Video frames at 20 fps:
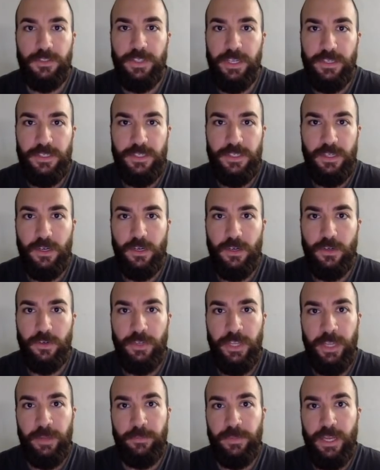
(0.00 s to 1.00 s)
decks are
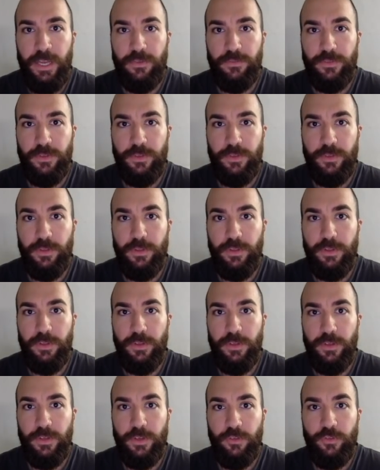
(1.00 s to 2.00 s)
named after
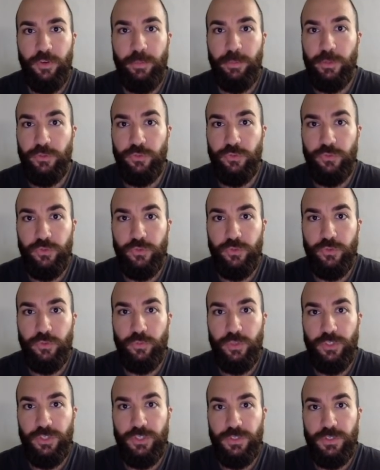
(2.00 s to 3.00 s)
the incredible tutor,
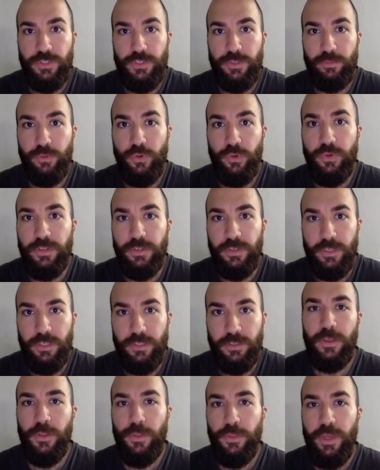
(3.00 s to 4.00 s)
which is Protean
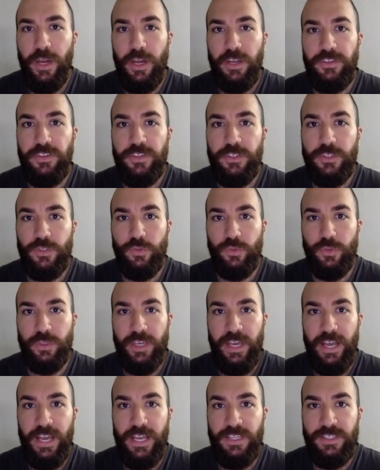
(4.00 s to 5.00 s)
Hulk. The idea is to
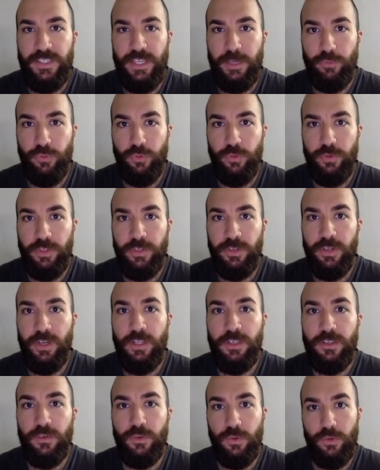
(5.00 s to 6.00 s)
cast a Protean
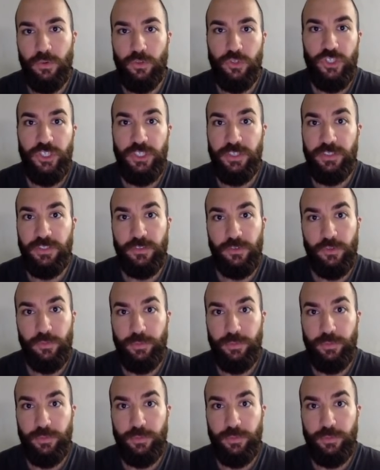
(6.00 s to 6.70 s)
Hulk or cheat it into